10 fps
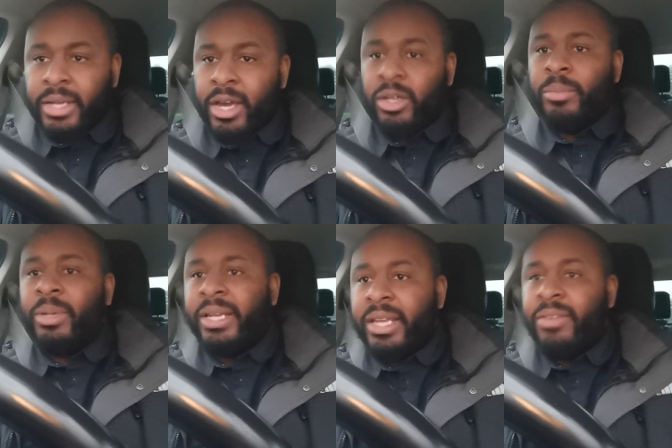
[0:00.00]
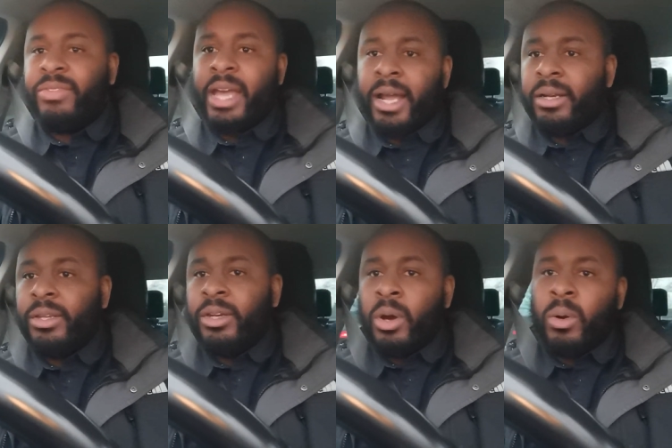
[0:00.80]
They're going to believe that,
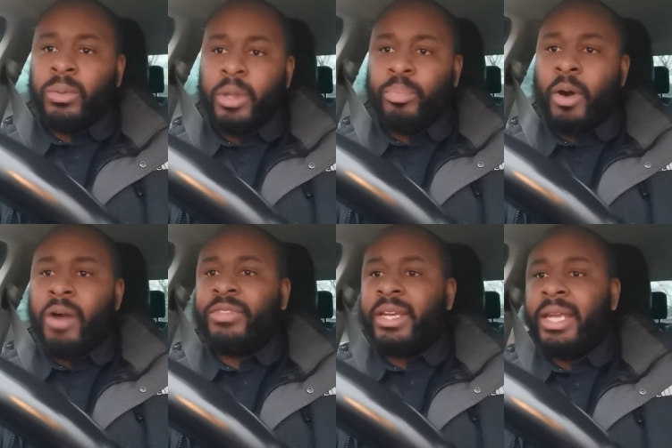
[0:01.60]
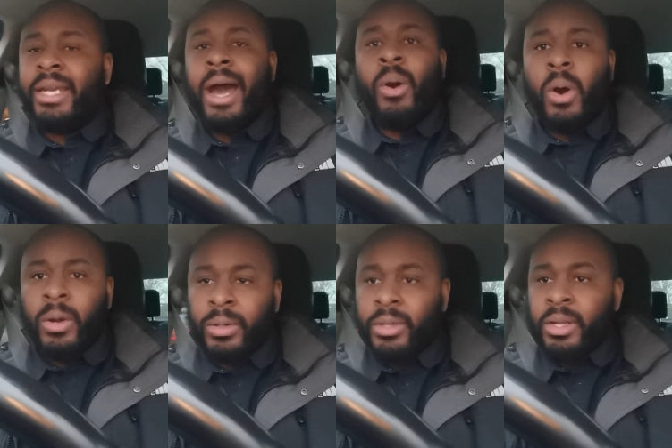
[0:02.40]
you know, the path that they're now
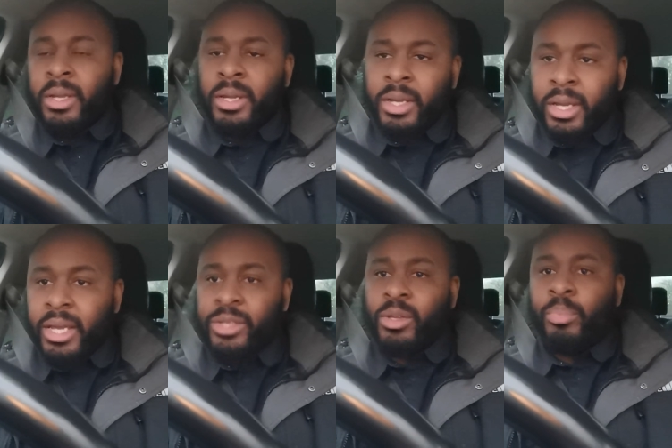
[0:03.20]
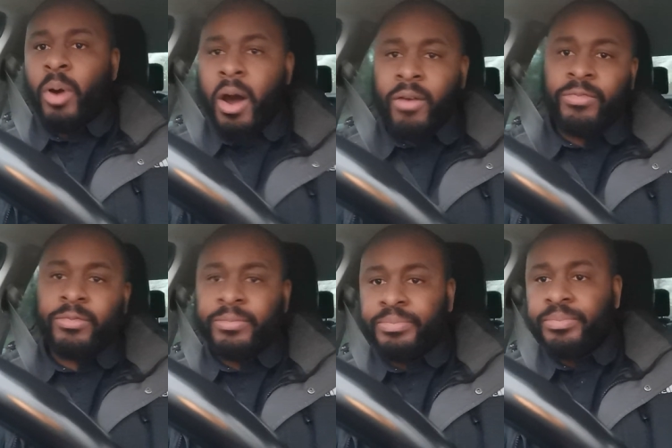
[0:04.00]
on is the path